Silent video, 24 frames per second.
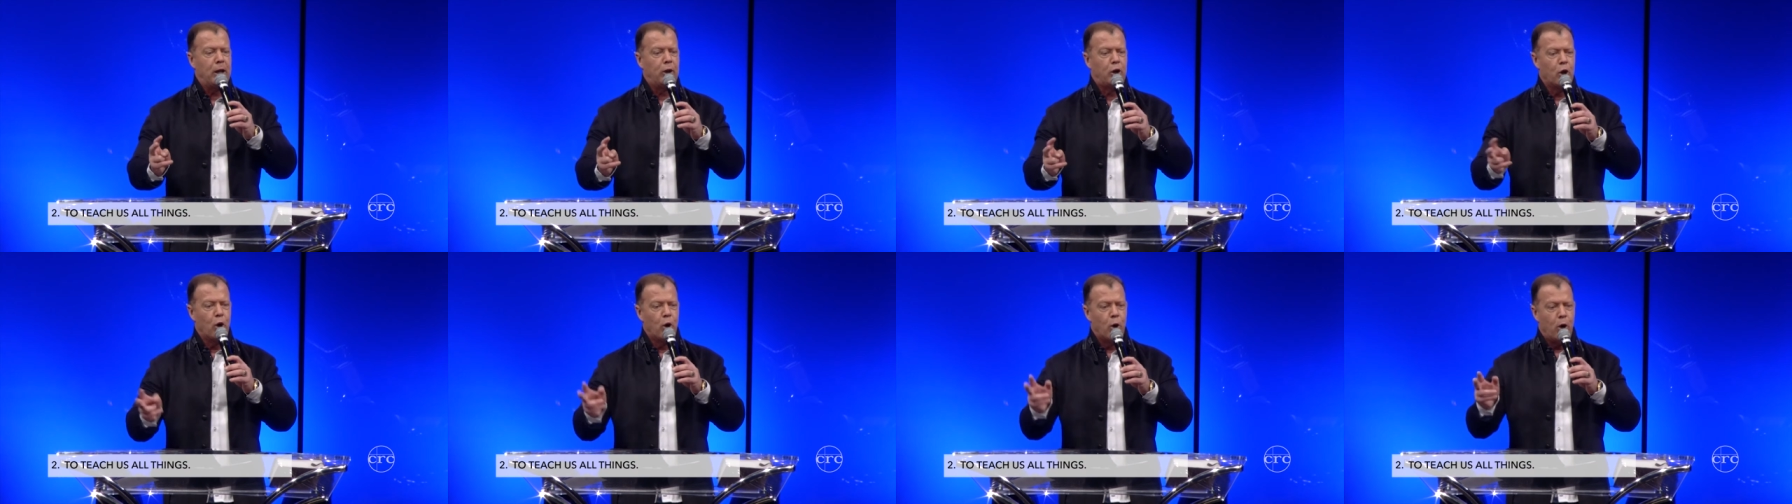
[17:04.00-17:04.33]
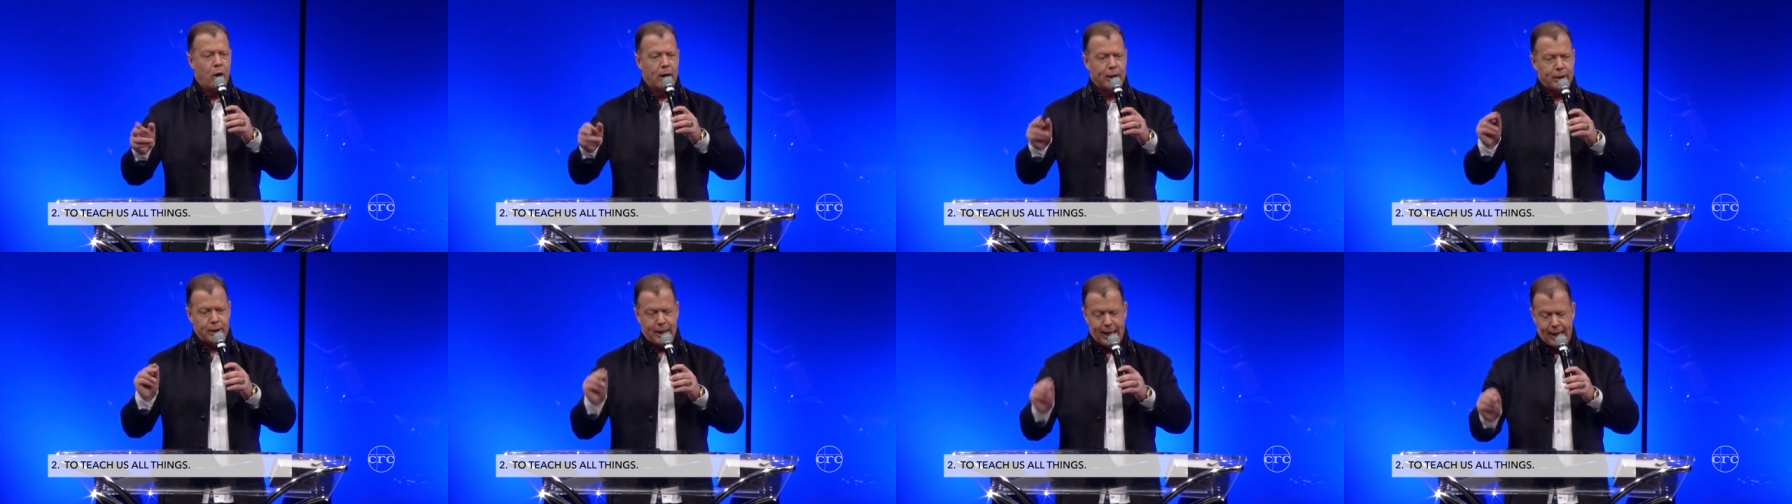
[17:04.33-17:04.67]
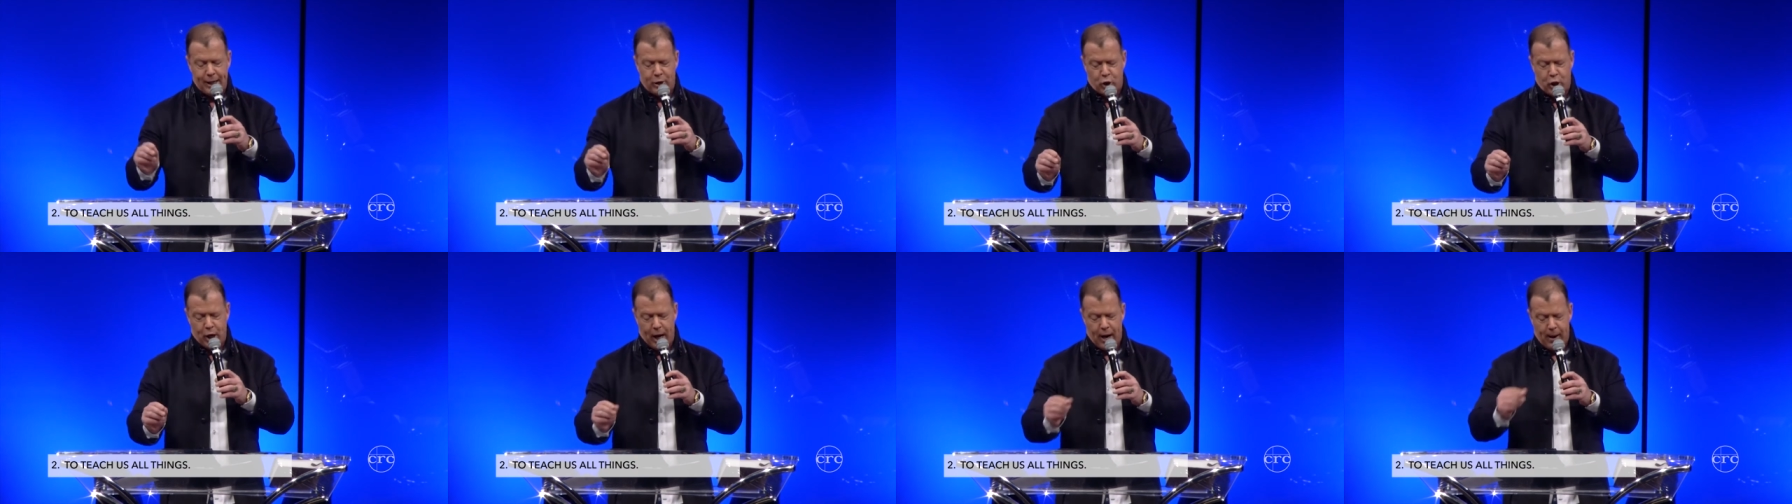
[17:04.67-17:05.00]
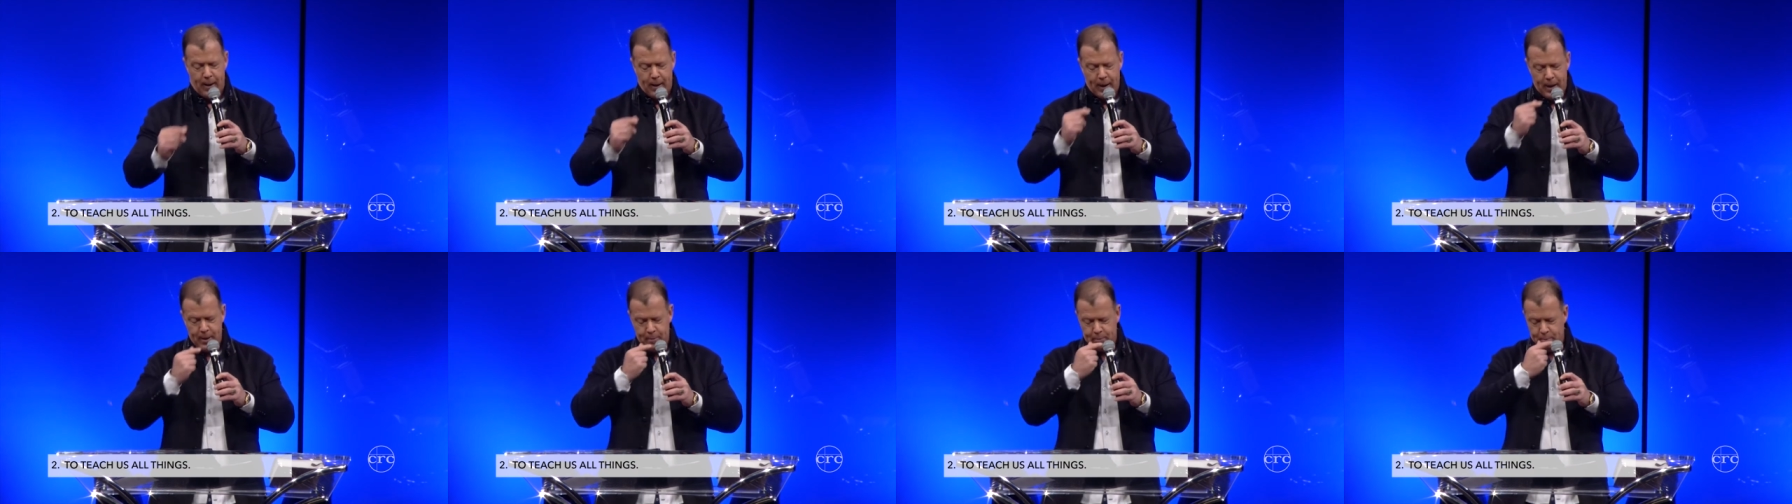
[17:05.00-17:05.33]
your teacher,
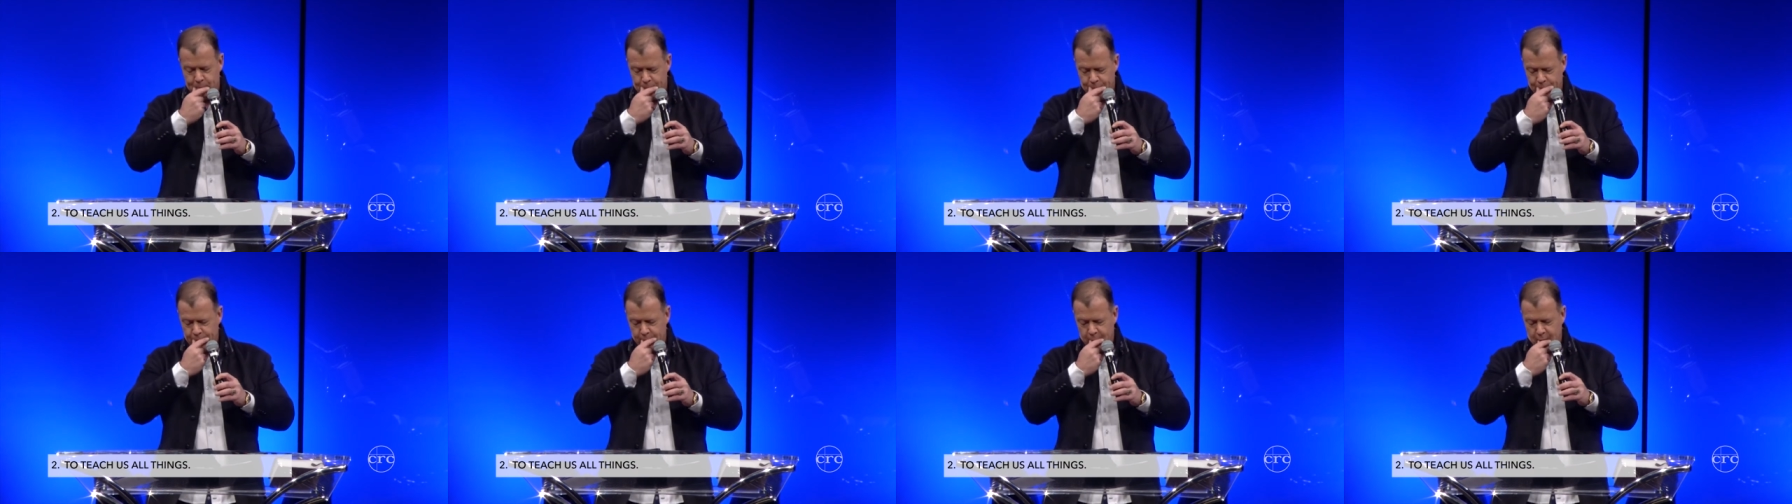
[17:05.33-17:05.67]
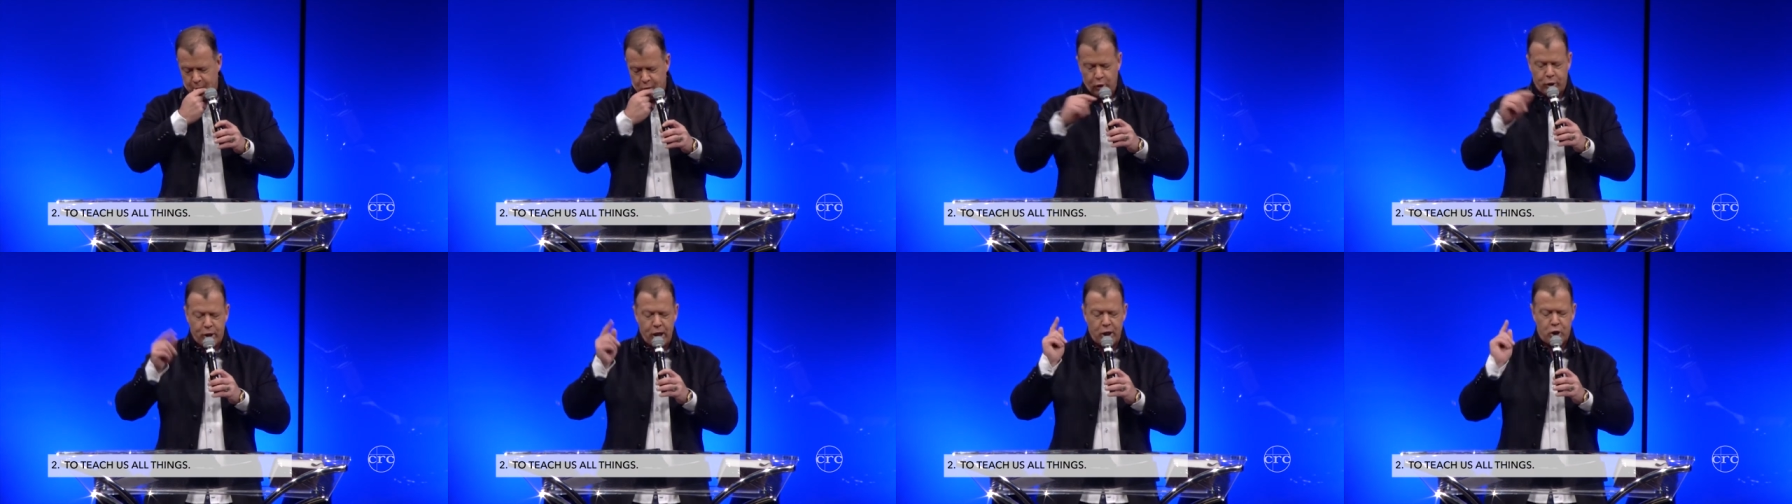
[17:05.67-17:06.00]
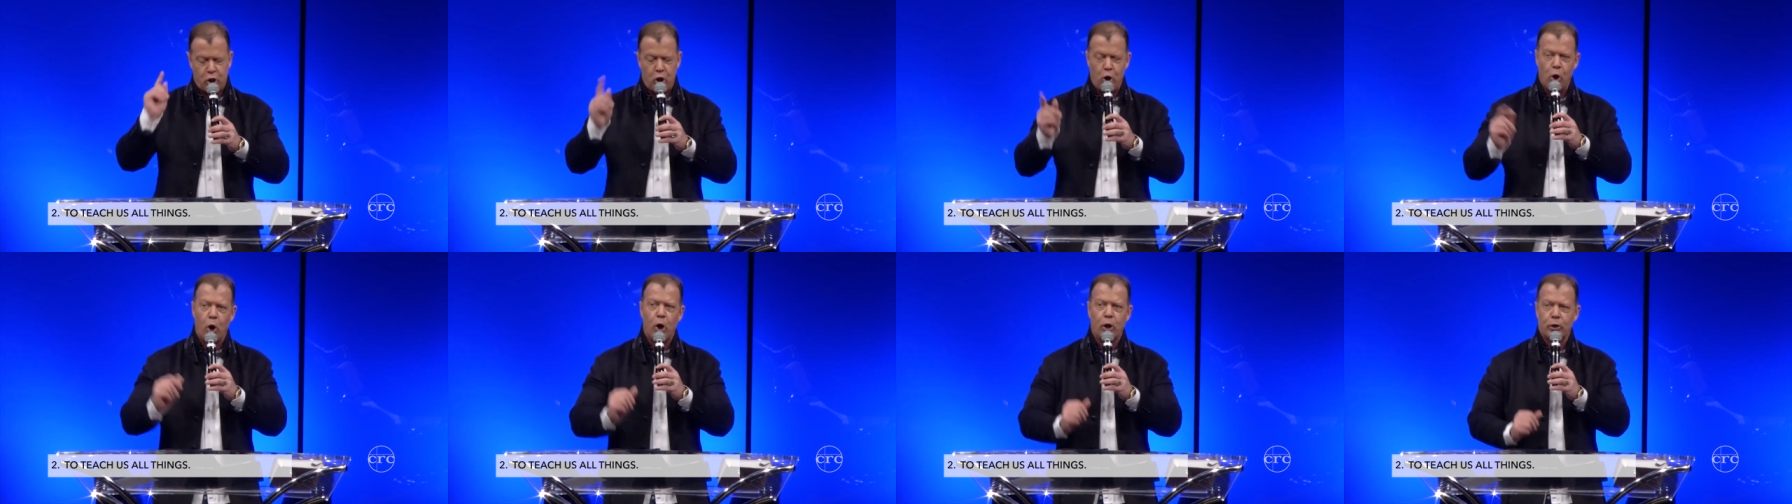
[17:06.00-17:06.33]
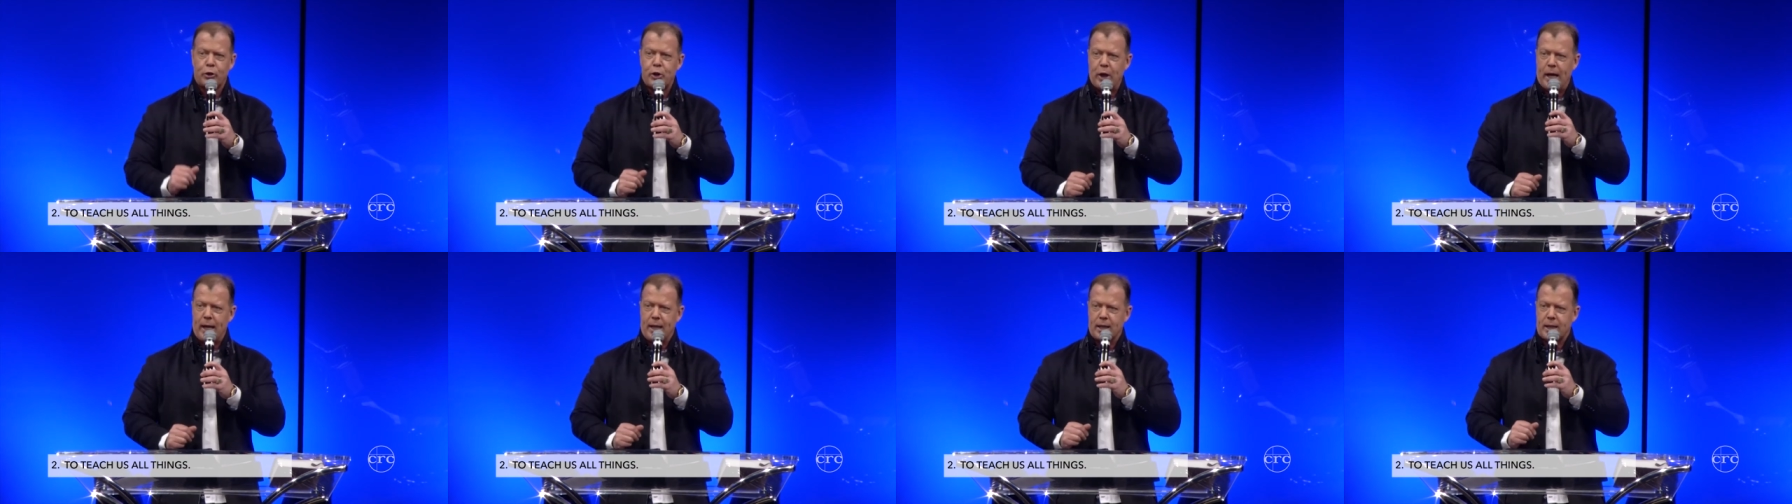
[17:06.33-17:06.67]
to teach you all
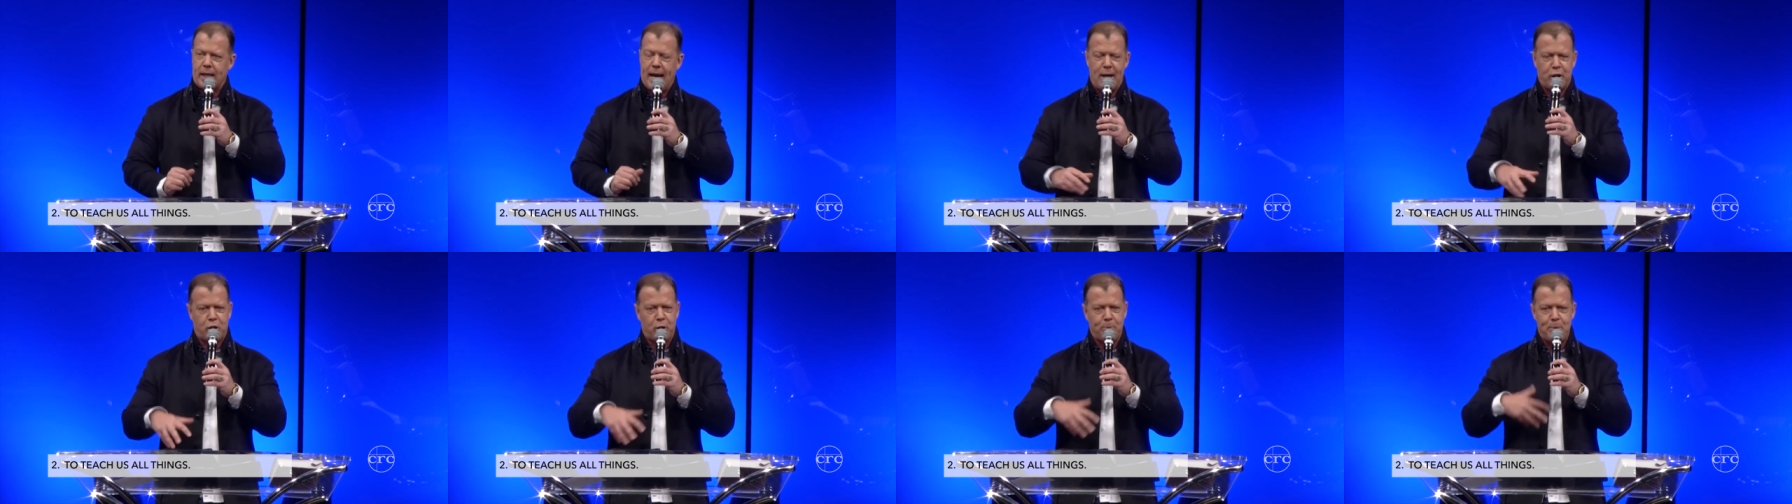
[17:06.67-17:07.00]
things how to